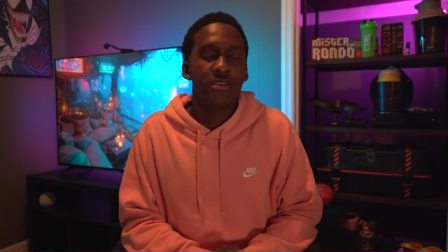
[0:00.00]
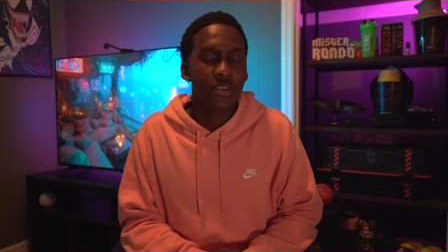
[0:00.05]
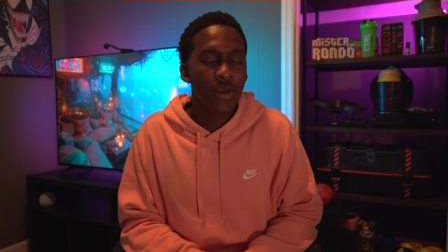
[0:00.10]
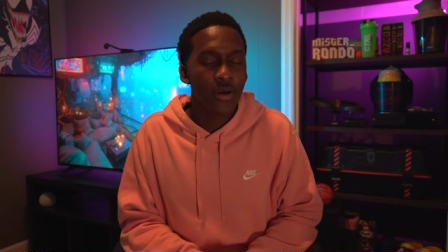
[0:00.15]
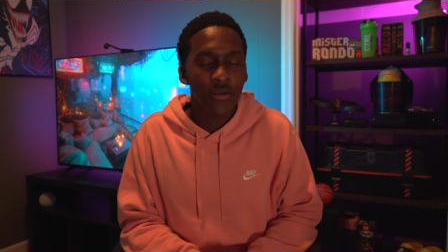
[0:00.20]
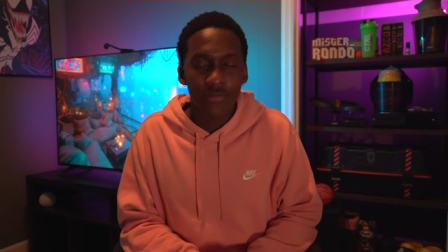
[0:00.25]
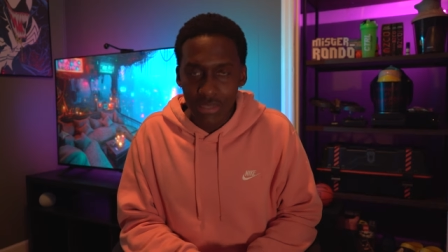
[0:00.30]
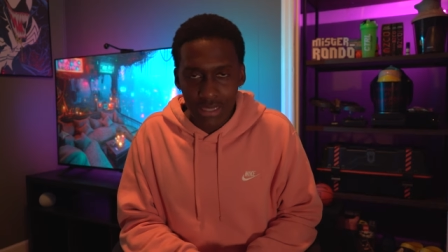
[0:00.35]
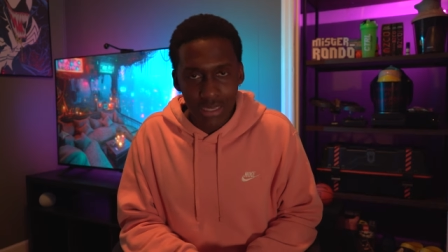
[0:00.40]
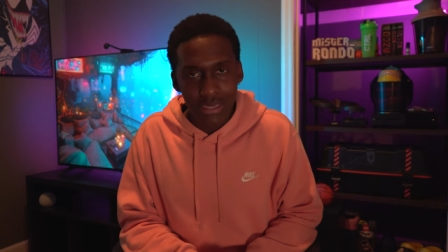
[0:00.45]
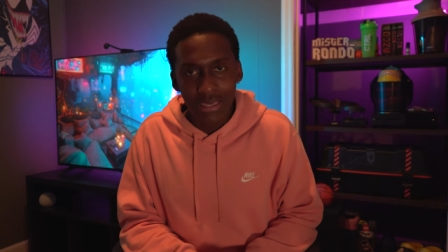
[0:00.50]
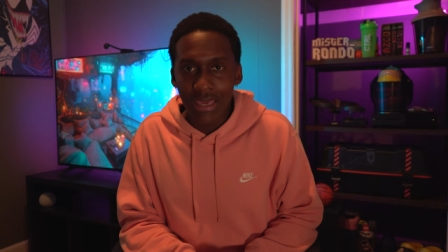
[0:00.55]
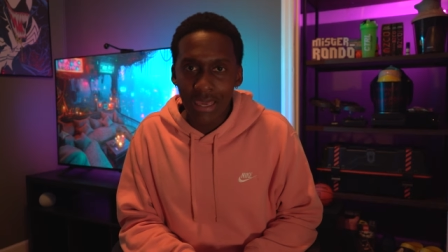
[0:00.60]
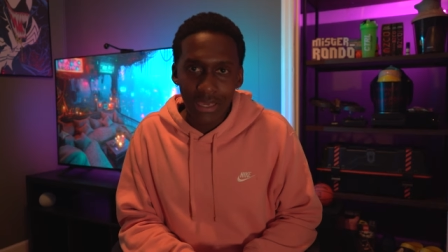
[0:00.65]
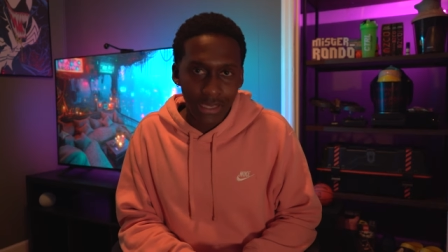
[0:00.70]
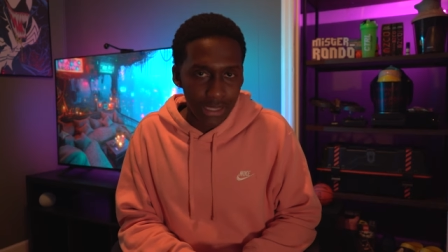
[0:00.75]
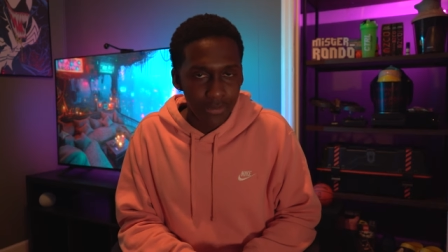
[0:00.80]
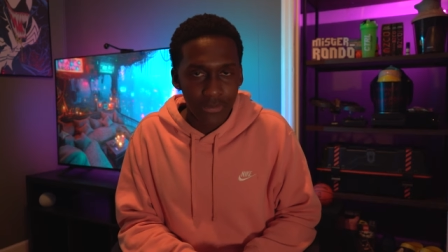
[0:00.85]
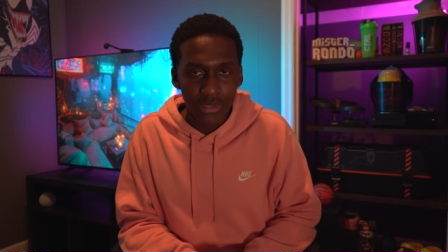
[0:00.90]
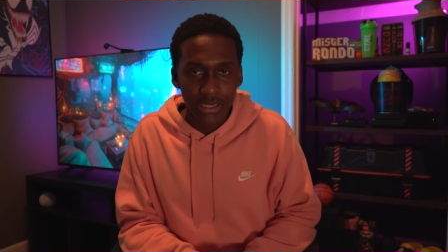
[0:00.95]
so everything
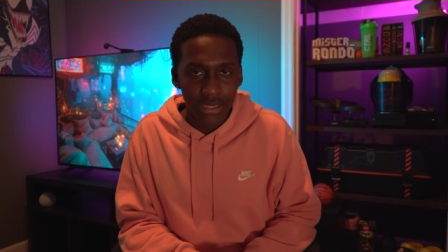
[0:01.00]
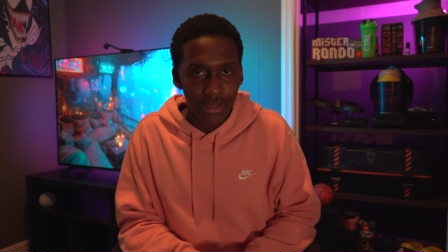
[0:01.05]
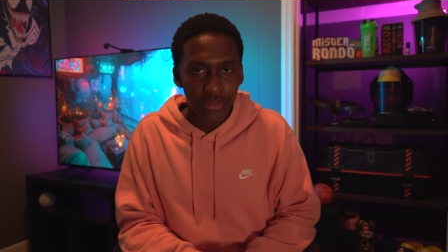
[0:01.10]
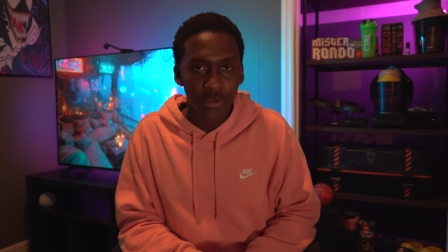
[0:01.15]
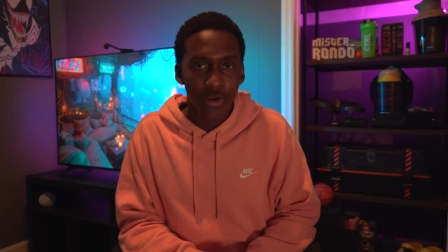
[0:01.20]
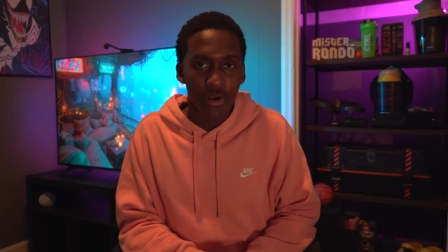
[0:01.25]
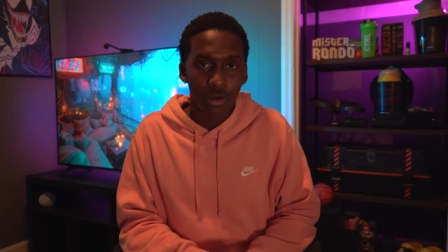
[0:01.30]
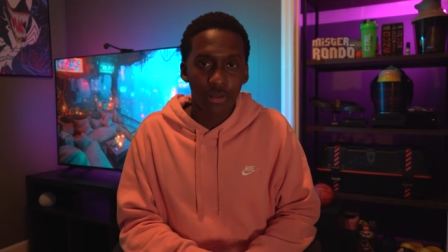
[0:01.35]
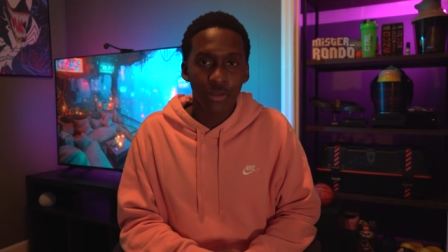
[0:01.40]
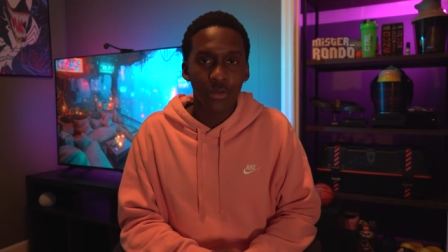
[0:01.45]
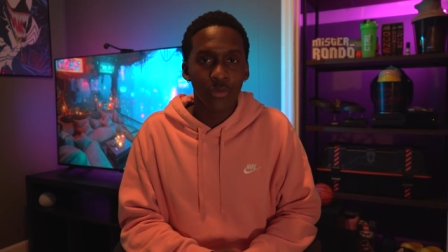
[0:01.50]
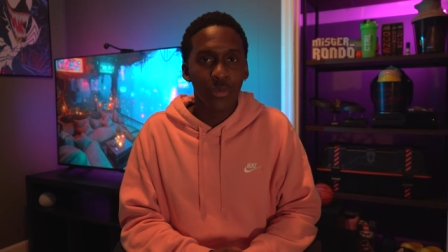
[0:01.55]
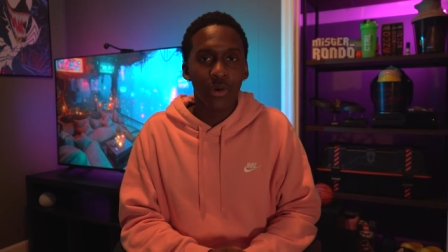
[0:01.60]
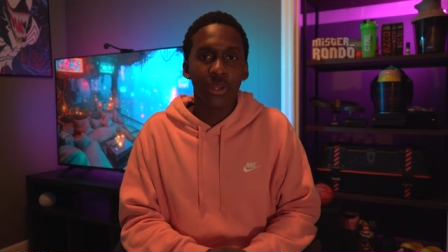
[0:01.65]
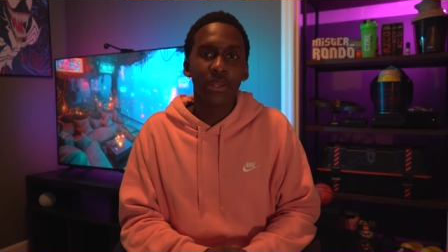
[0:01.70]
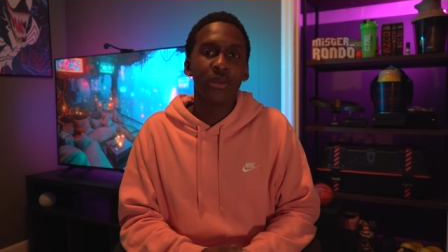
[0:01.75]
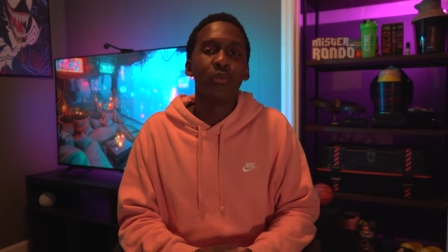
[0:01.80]
can't come together all in one